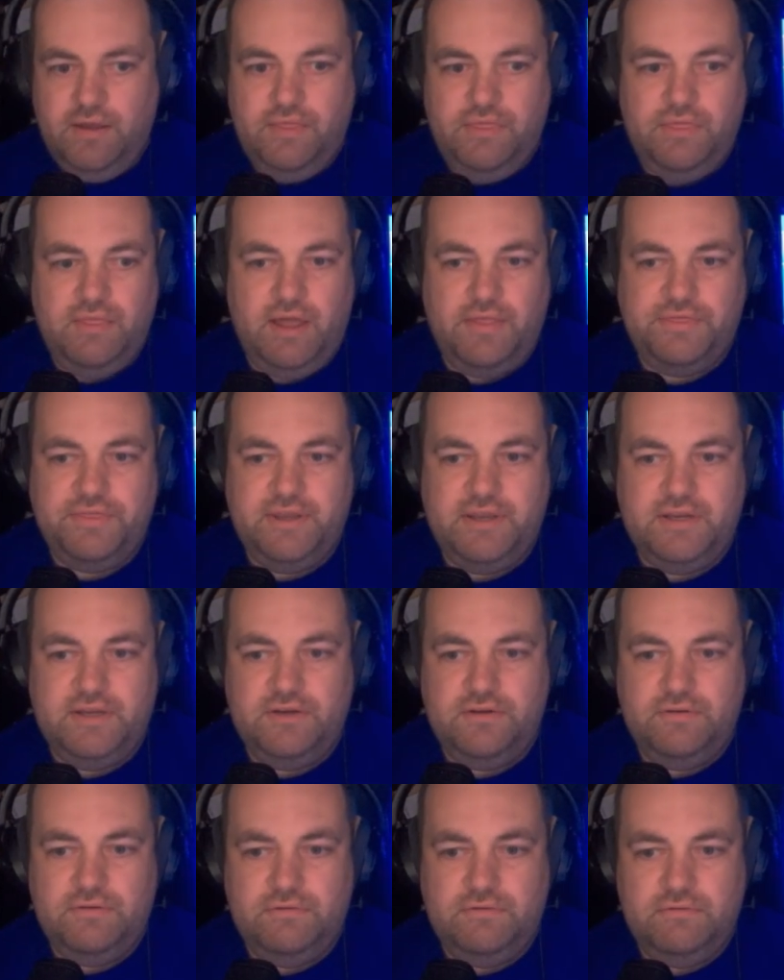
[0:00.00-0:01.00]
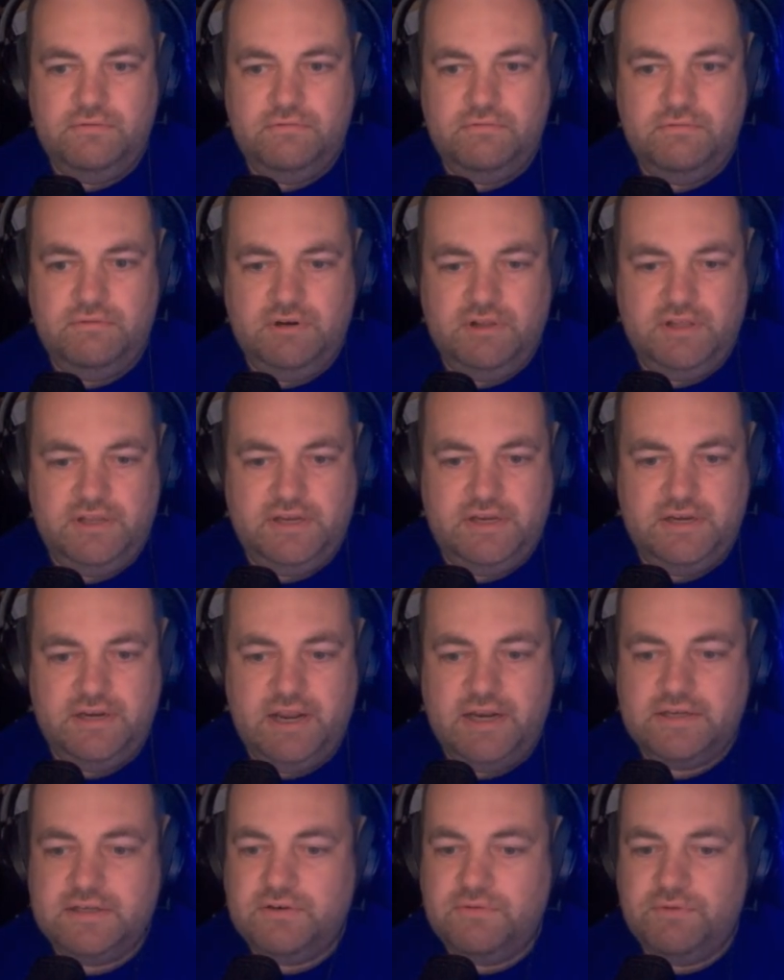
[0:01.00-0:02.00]
Not that you really
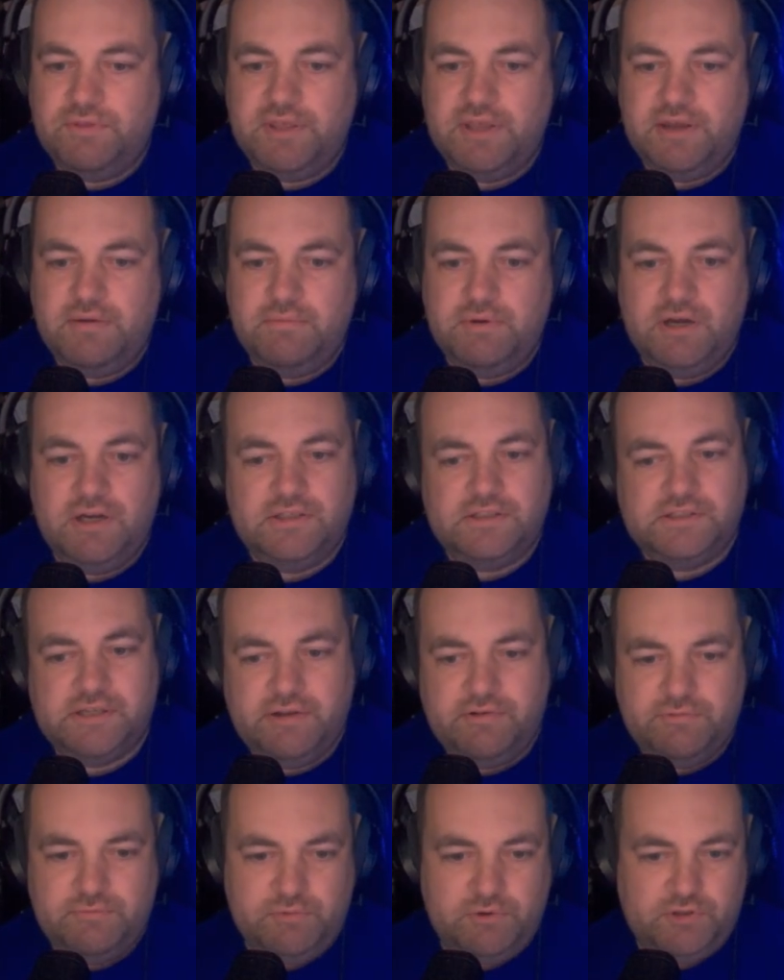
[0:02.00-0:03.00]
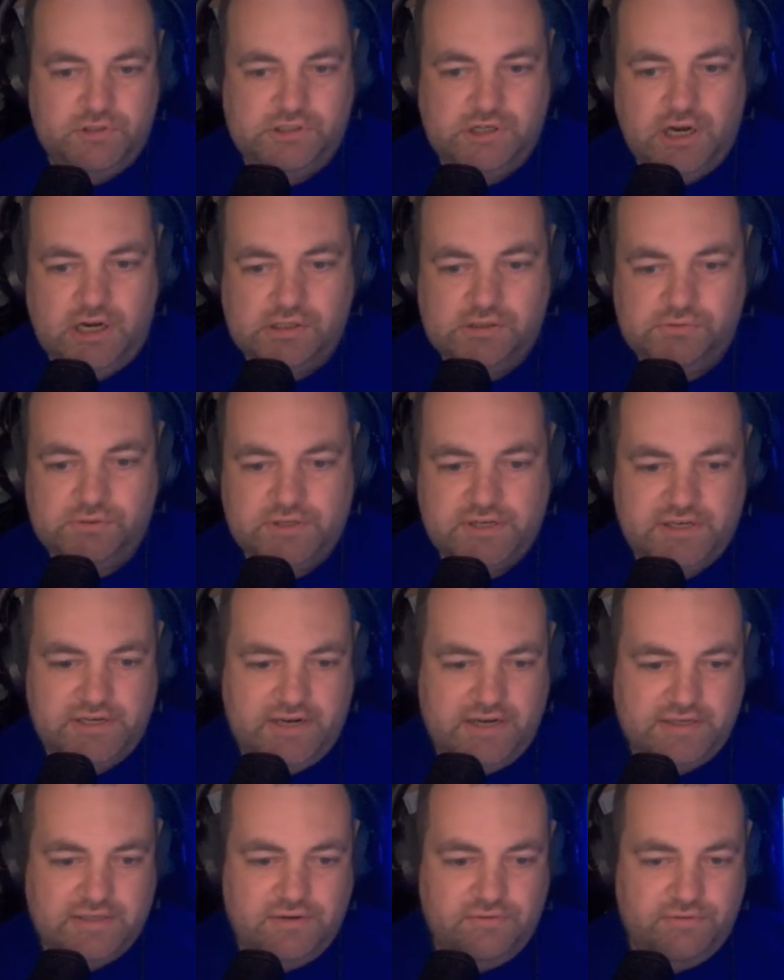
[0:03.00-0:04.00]
connected with him much. That was more Joshua
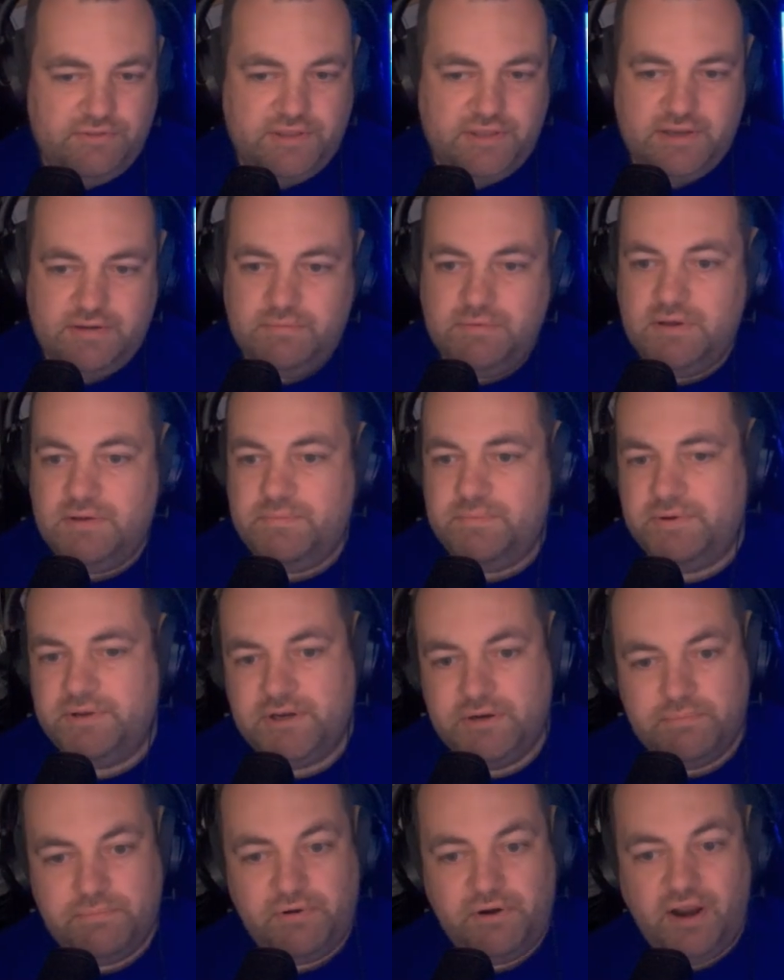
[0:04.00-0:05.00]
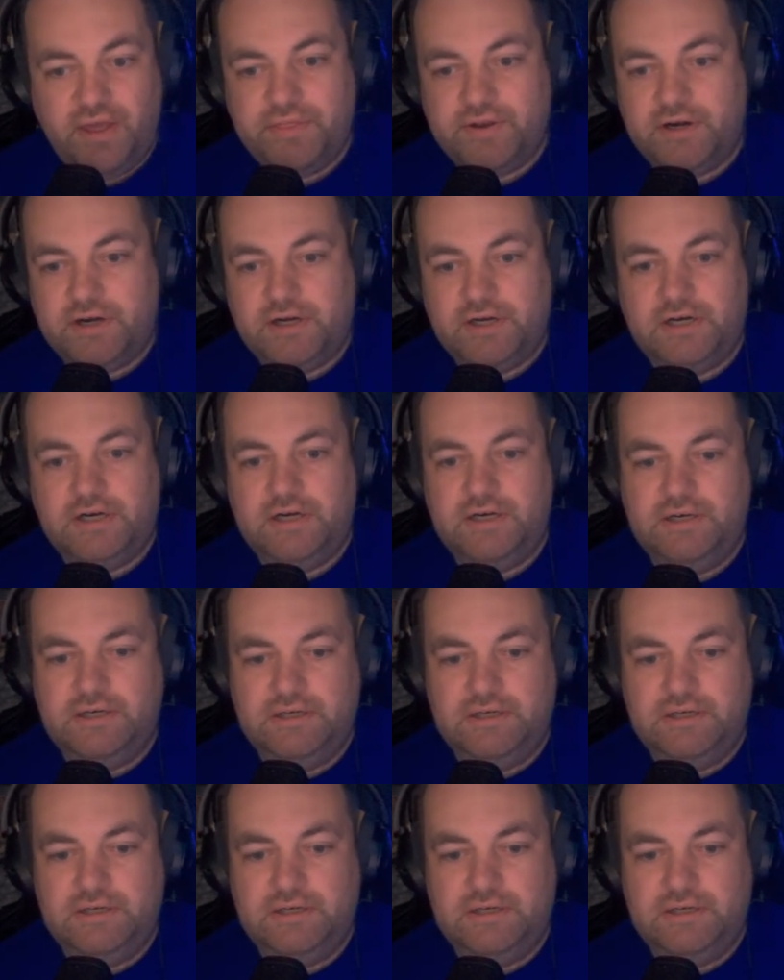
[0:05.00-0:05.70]
connected with him. But your brother